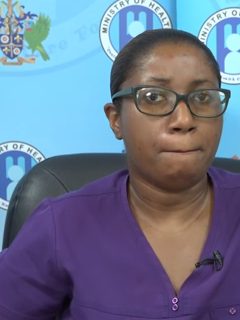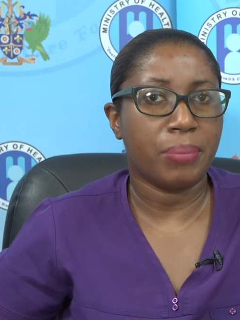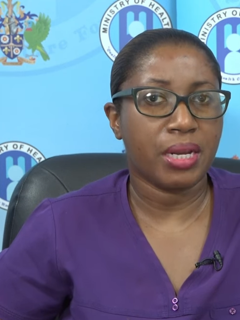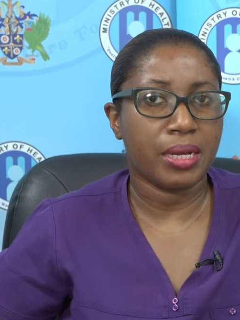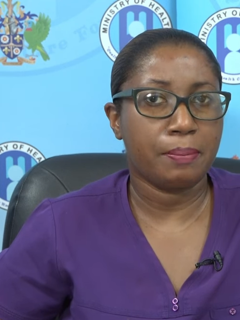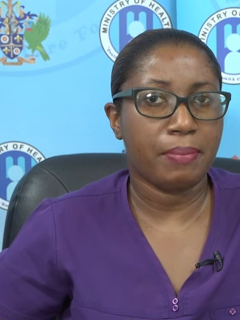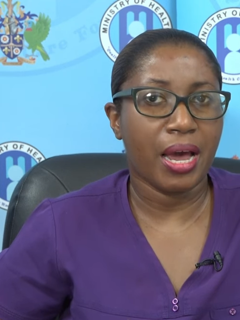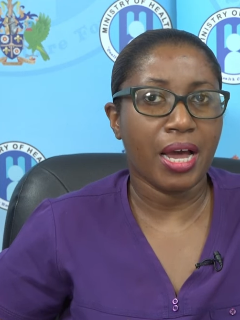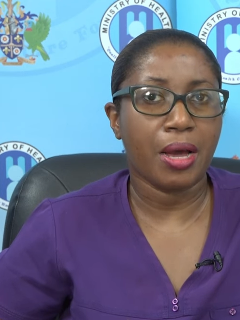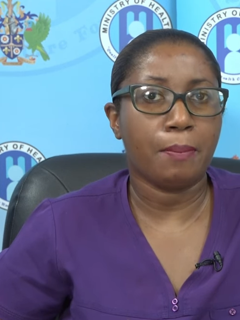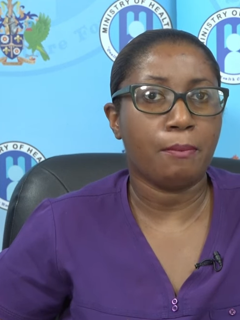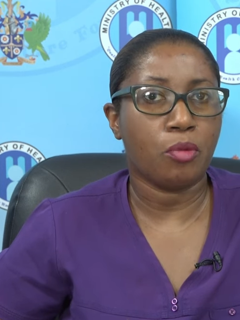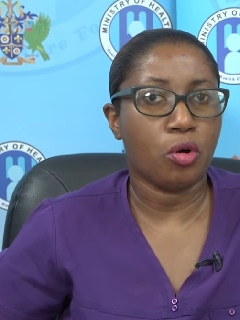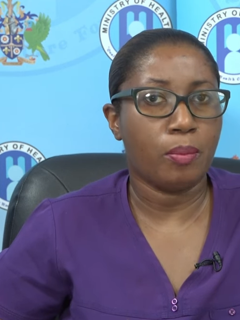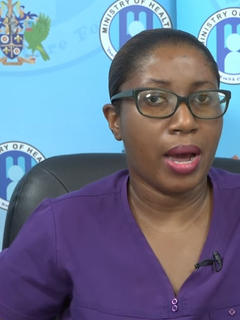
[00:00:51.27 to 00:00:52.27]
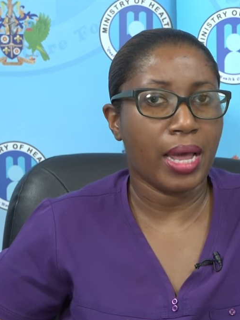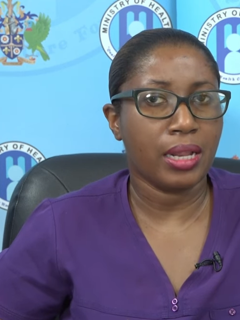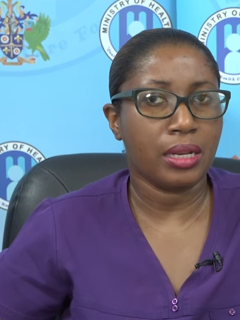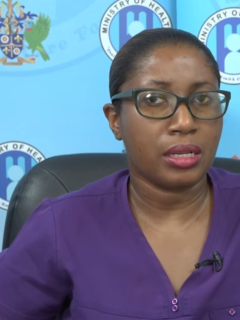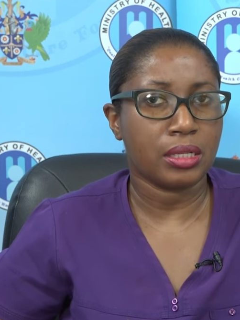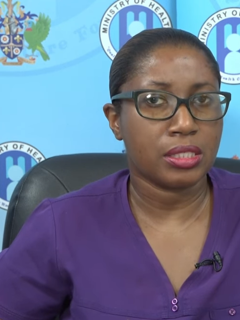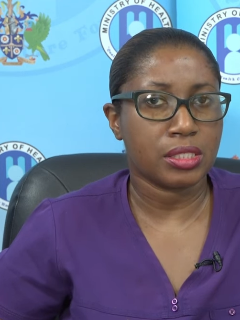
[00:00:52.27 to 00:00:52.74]
Blood Bank
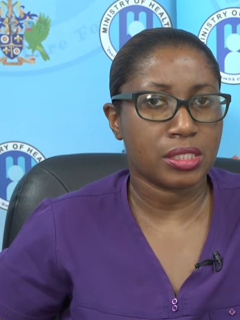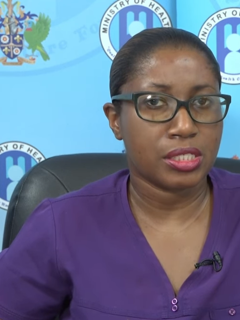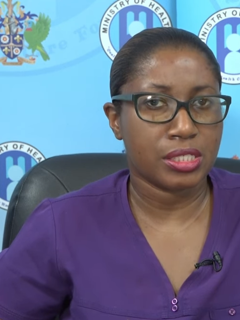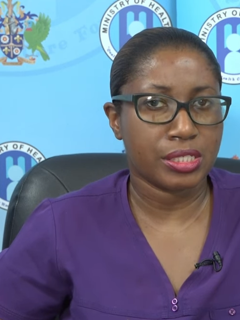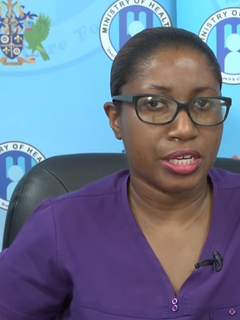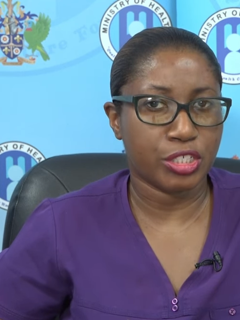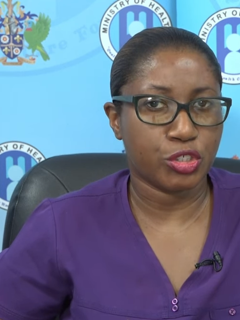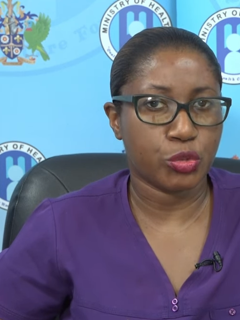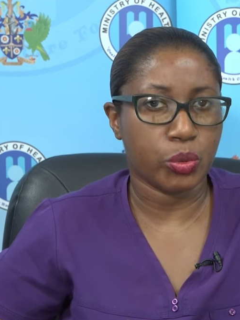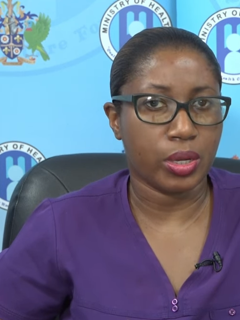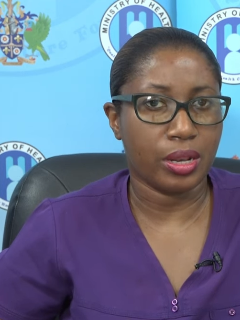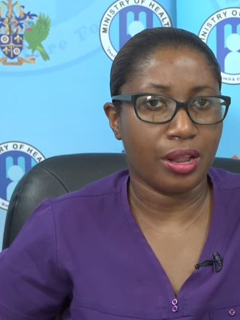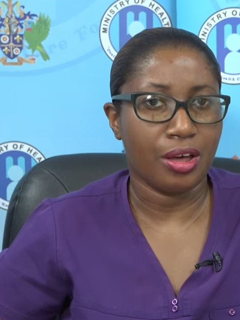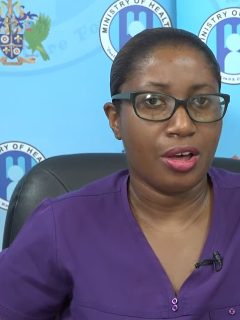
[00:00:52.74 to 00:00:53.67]
mobile schedule